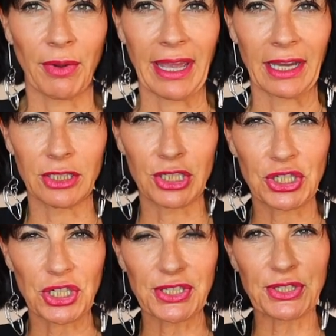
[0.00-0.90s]
wear
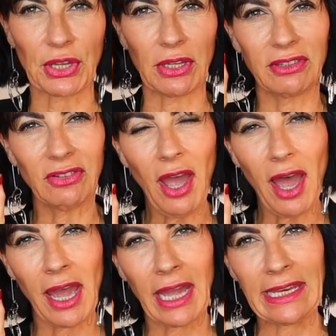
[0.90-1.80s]
just a
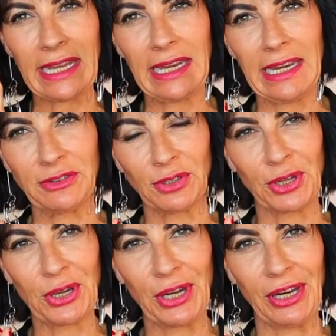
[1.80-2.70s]
tiny little
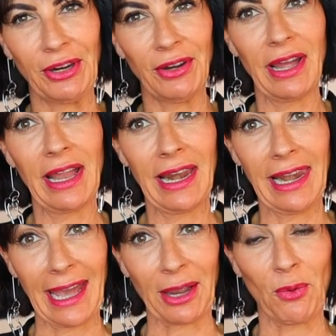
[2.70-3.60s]
color
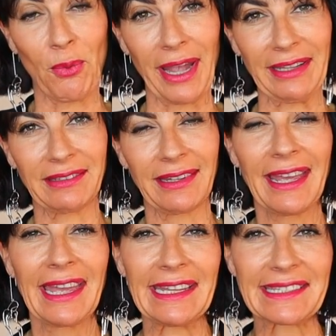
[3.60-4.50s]
like white.
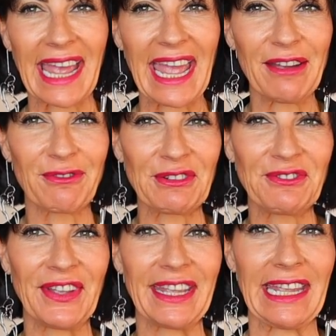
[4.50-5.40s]
It's
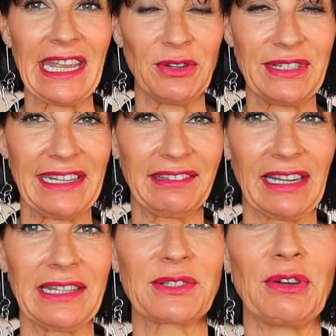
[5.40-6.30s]
everything in a
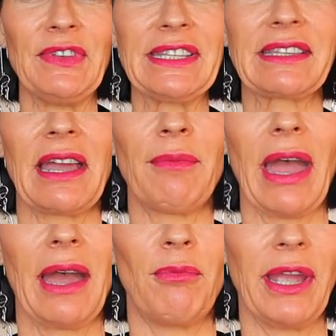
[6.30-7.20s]
detail. So this
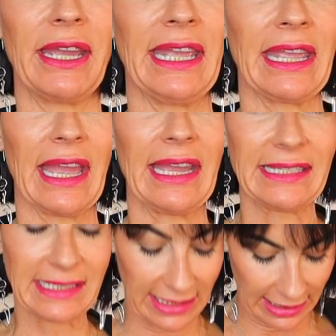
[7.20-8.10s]
time I'm wearing
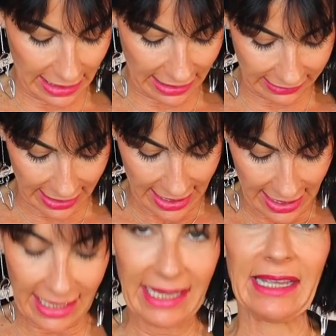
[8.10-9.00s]
a singlet
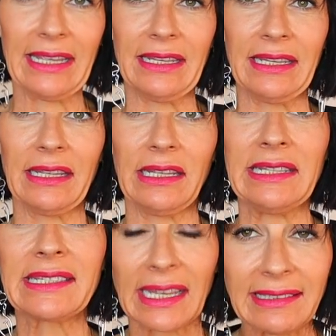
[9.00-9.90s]

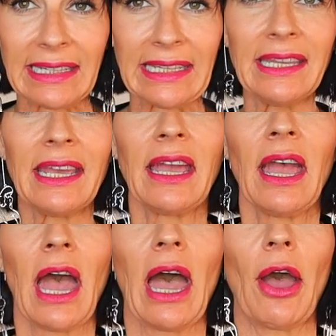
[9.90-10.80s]
in satin.
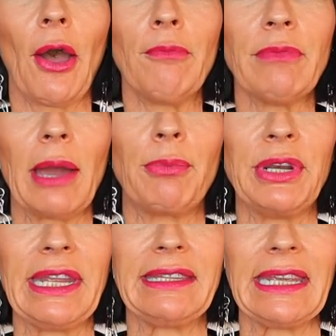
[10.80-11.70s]
I
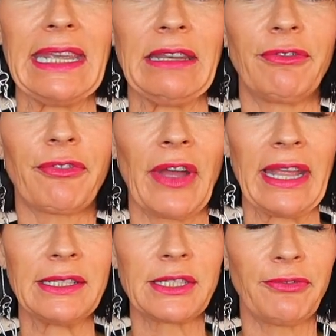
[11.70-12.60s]
bought it in
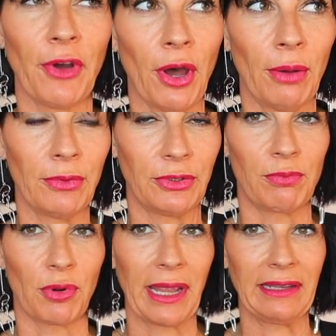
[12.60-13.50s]
France from the
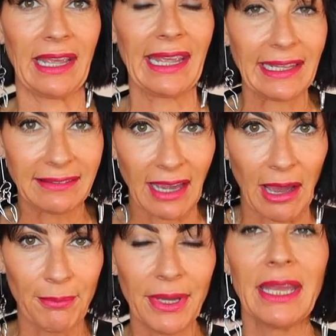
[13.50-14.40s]
brand
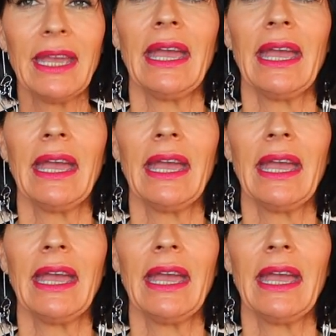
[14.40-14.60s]
Etam